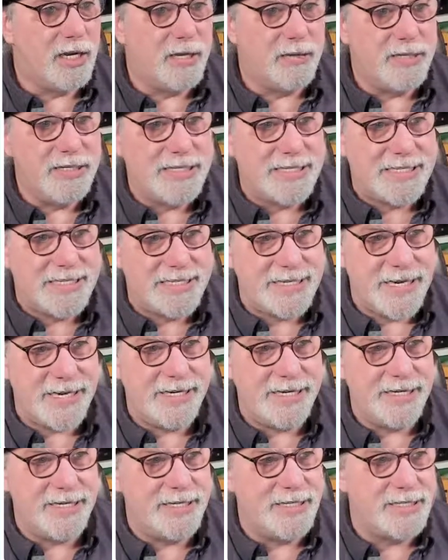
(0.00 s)

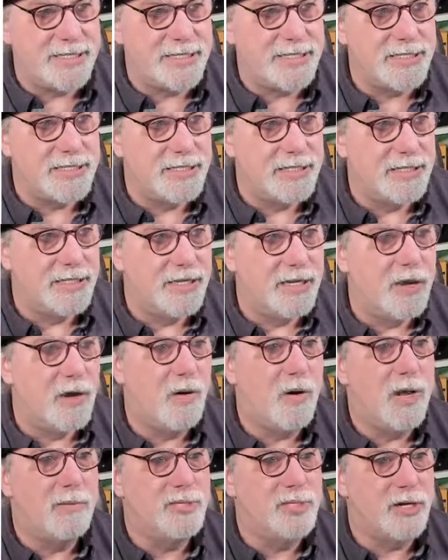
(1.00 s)
descendants.
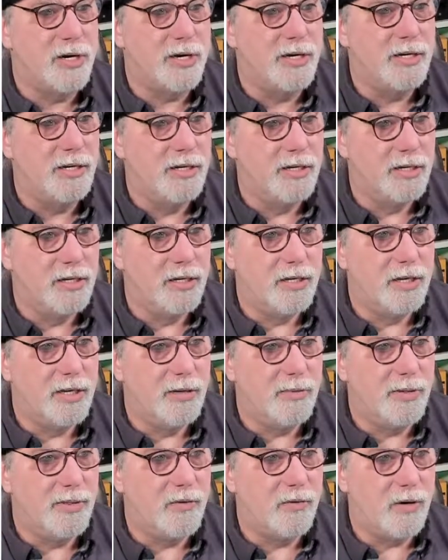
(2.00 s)
Oh, I'm sorry.
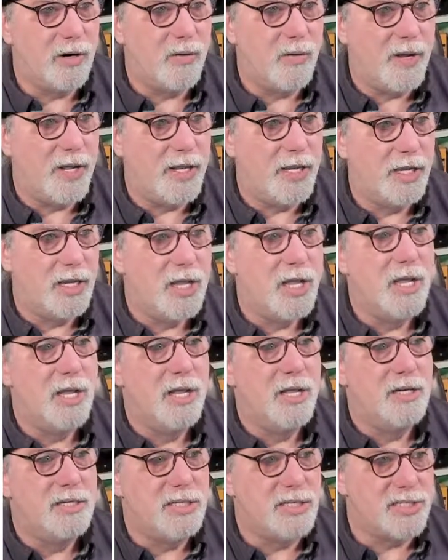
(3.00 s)
I went the wrong way.
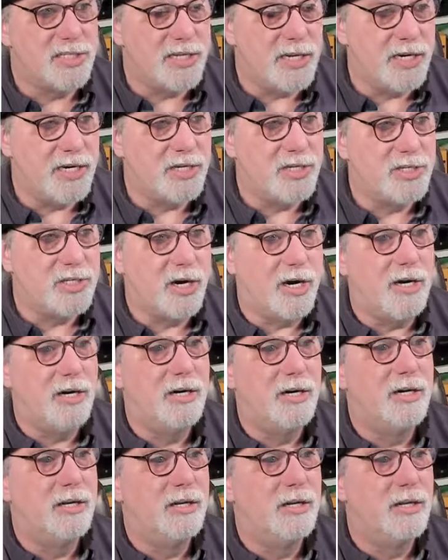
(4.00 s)
Descendant chart.
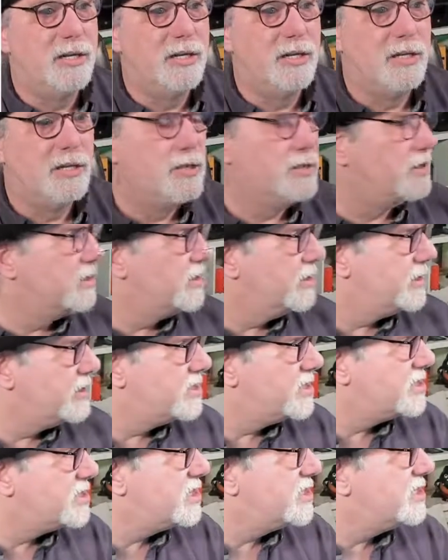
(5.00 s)

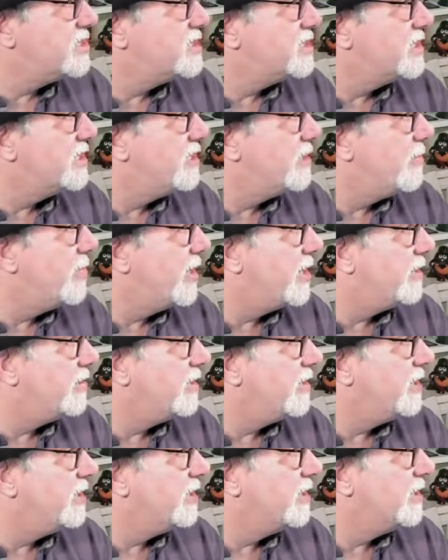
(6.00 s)
Is this a descendant or
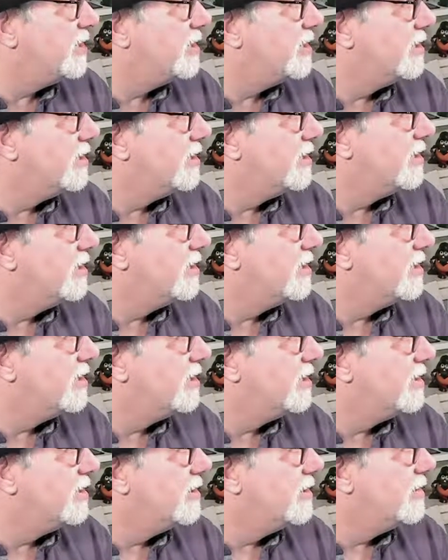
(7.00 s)
pedigree?
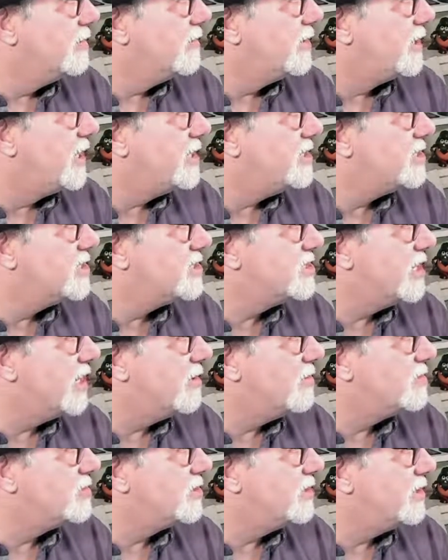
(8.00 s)
What did I just say
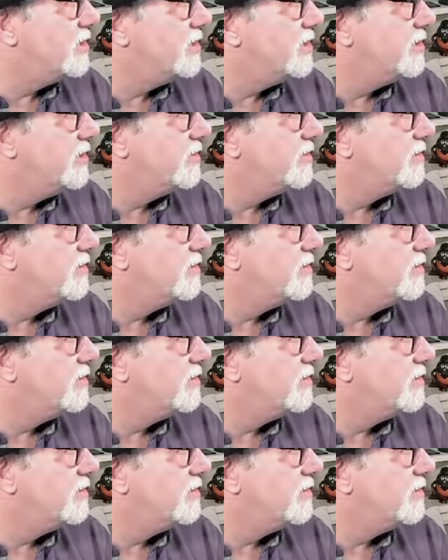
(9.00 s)
I was going to do?